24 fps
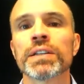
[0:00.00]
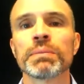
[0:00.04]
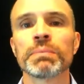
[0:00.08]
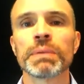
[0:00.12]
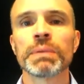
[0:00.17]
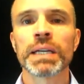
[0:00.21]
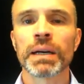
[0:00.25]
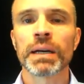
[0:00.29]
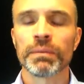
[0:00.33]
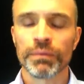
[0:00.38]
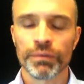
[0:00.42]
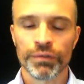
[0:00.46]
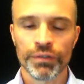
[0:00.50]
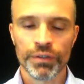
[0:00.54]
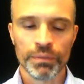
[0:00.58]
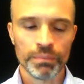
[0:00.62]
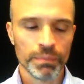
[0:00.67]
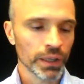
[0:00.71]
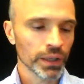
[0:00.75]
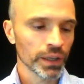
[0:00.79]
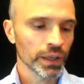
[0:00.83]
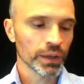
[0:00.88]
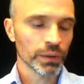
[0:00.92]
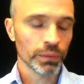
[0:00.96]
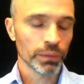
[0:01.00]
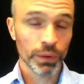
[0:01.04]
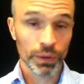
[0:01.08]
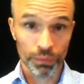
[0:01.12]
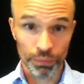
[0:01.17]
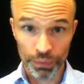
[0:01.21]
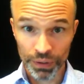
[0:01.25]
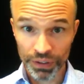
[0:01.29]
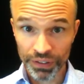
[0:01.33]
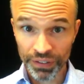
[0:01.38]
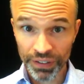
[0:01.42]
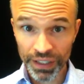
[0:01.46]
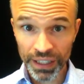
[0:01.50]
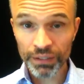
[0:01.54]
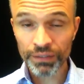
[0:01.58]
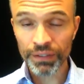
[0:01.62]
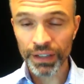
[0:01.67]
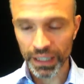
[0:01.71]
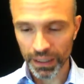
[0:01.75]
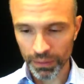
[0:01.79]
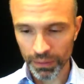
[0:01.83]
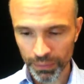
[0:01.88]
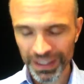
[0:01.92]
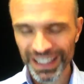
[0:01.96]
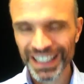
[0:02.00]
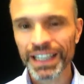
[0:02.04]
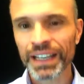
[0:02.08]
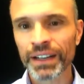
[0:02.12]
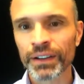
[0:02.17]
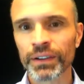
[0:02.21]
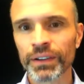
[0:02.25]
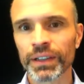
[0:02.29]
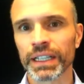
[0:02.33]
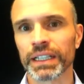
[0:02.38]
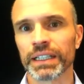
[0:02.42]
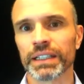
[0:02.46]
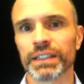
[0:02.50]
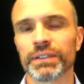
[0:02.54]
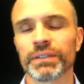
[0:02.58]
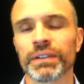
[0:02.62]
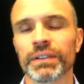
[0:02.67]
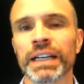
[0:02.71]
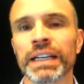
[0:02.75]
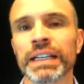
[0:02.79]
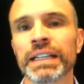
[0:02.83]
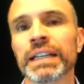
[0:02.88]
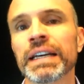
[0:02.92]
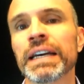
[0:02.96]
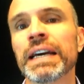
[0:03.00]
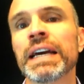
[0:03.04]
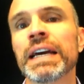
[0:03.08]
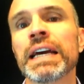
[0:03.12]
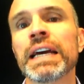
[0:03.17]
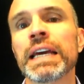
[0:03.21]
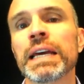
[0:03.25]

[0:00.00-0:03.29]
to become familiar with receiving it, with hearing it, right?